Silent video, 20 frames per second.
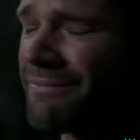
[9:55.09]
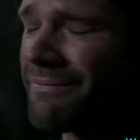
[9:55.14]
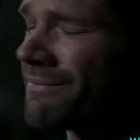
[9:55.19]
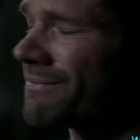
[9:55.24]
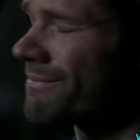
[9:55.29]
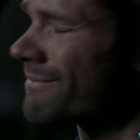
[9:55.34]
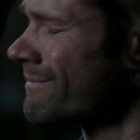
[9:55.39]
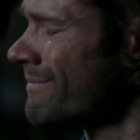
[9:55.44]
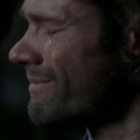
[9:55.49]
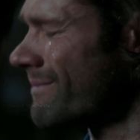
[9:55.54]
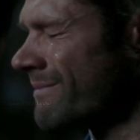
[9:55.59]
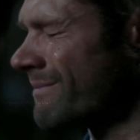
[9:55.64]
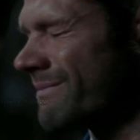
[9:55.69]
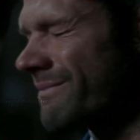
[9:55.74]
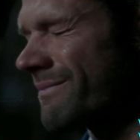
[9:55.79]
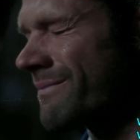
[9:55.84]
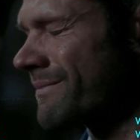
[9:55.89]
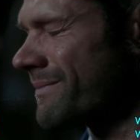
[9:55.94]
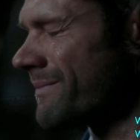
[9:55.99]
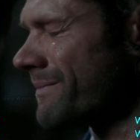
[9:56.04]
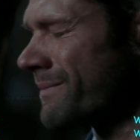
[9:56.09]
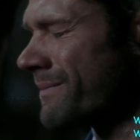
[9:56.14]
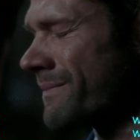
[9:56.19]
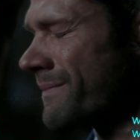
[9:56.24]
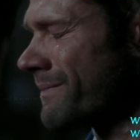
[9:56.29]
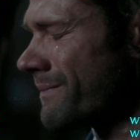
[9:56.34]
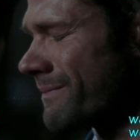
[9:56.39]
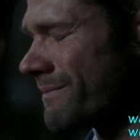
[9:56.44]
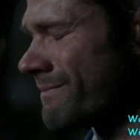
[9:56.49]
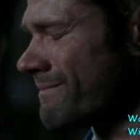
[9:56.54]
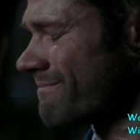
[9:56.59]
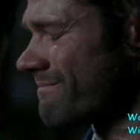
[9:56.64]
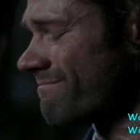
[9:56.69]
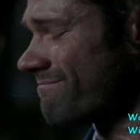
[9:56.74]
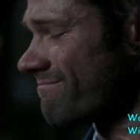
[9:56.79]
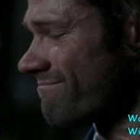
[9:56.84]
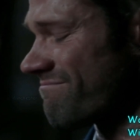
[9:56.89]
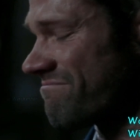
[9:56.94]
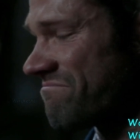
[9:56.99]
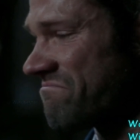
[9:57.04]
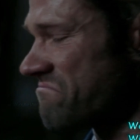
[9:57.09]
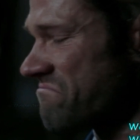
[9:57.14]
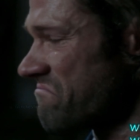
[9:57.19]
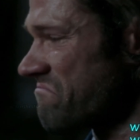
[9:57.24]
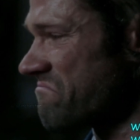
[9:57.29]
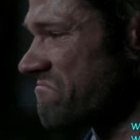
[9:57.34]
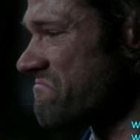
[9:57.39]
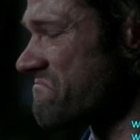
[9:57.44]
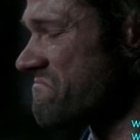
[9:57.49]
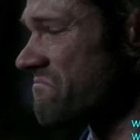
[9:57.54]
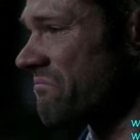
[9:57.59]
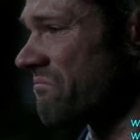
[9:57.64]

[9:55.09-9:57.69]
No one is speaking in this clip.